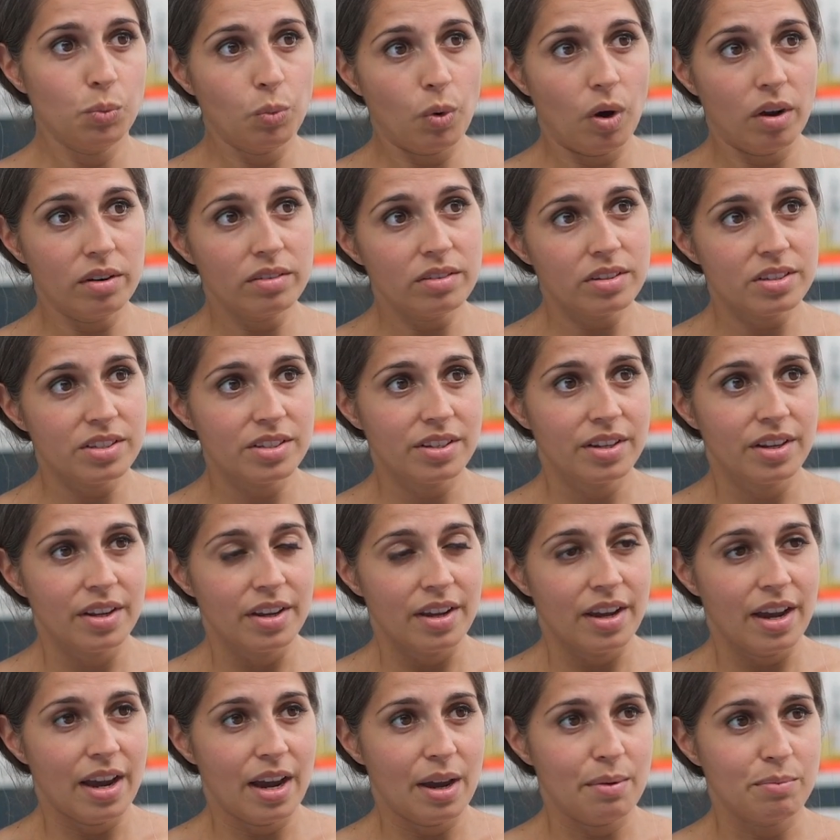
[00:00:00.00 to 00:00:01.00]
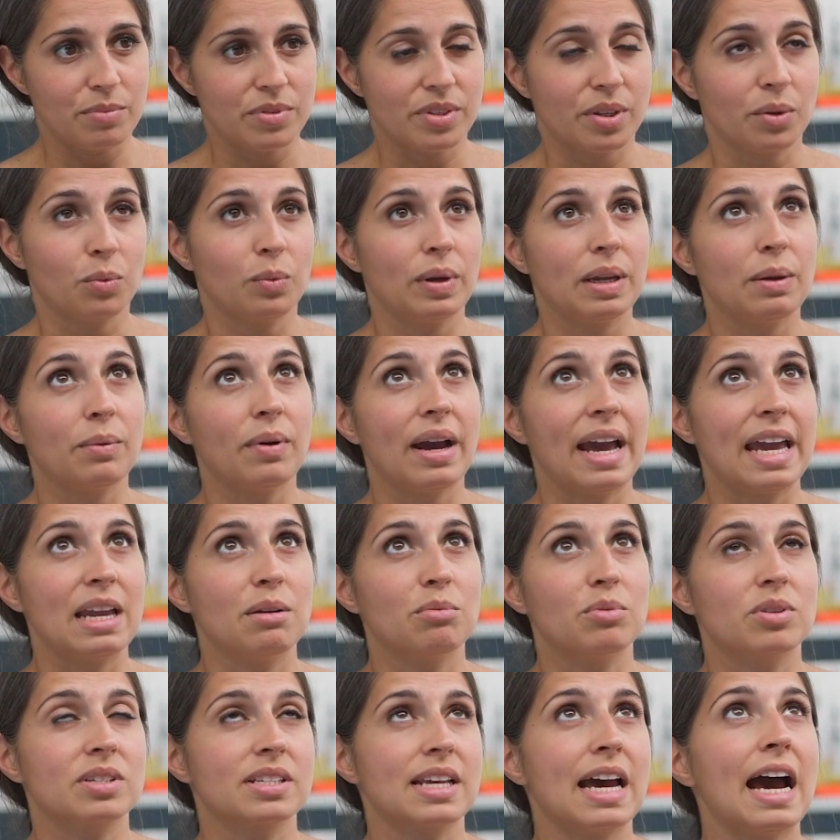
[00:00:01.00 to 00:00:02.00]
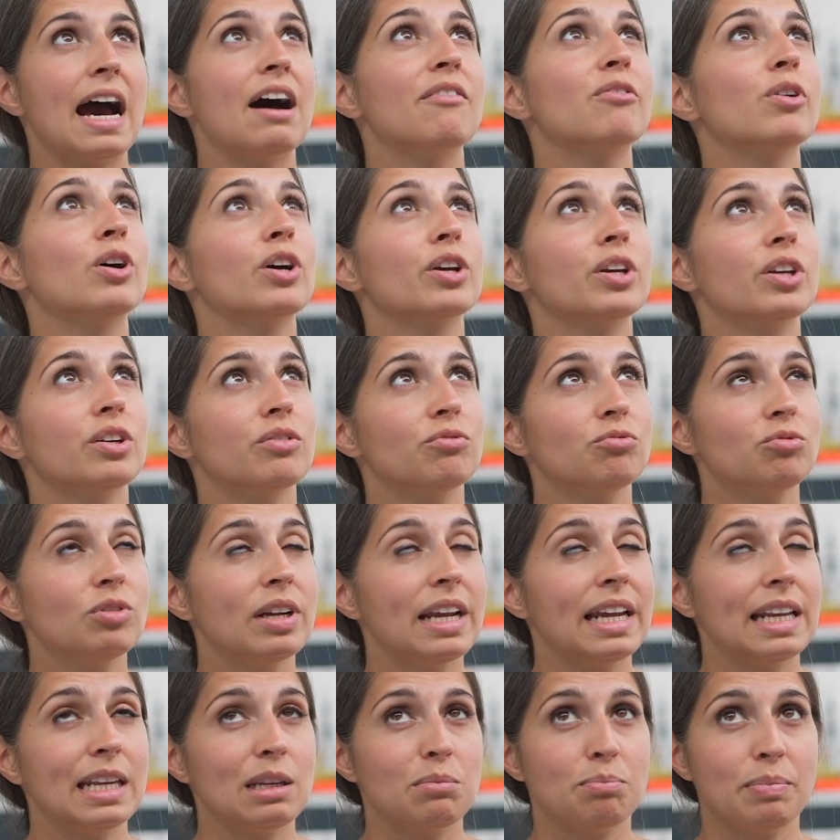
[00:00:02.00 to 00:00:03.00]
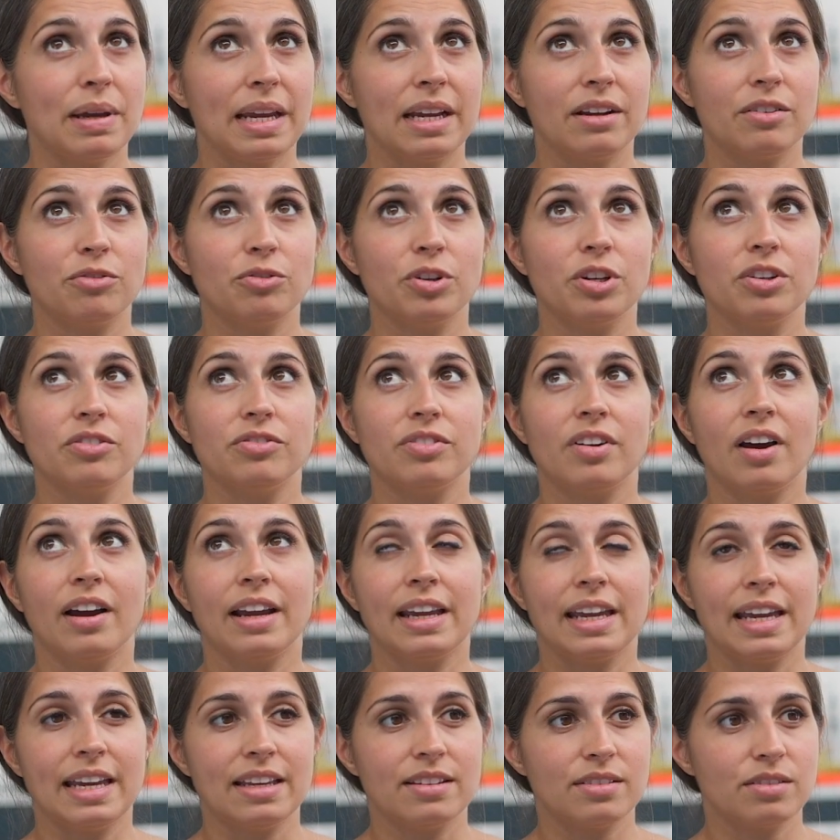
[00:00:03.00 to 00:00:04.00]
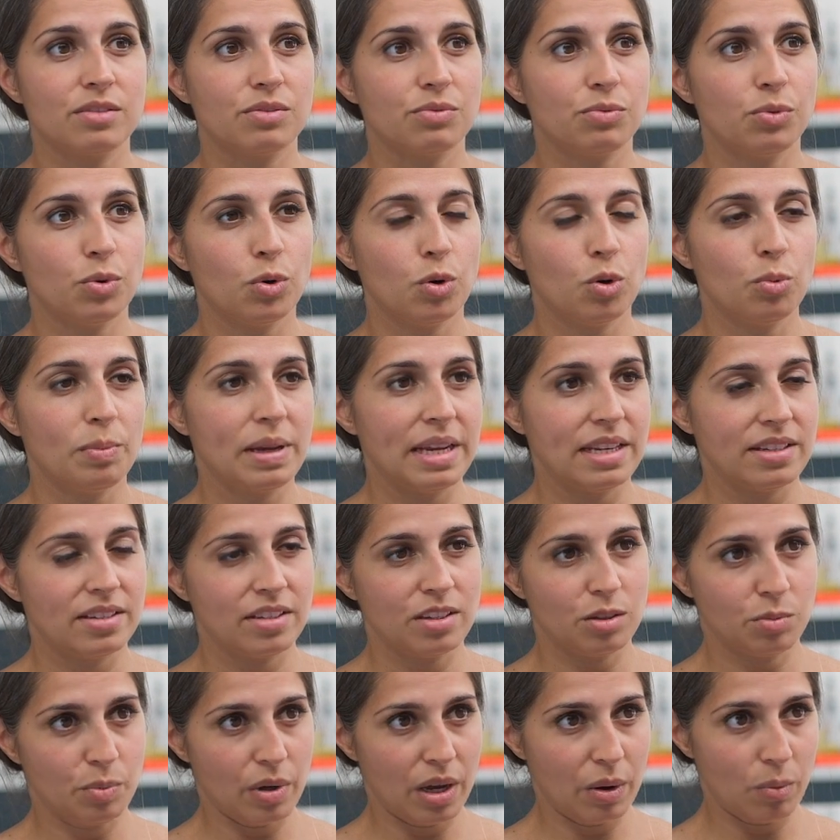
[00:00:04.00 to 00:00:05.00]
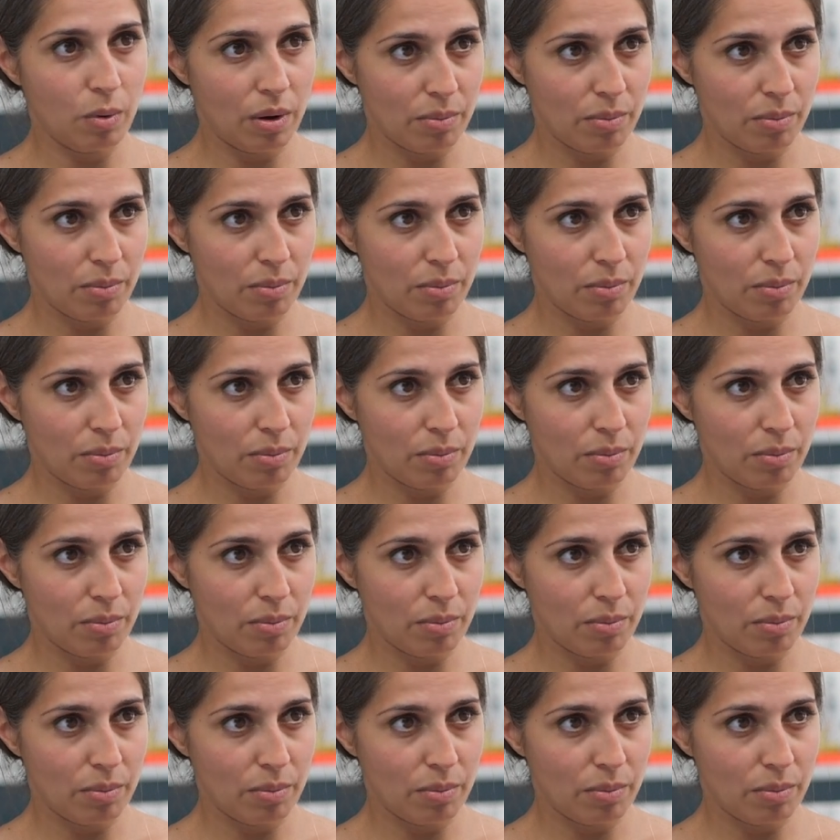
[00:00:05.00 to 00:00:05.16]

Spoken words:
you want. So we were able to have a really big roof light. It's 4 meters by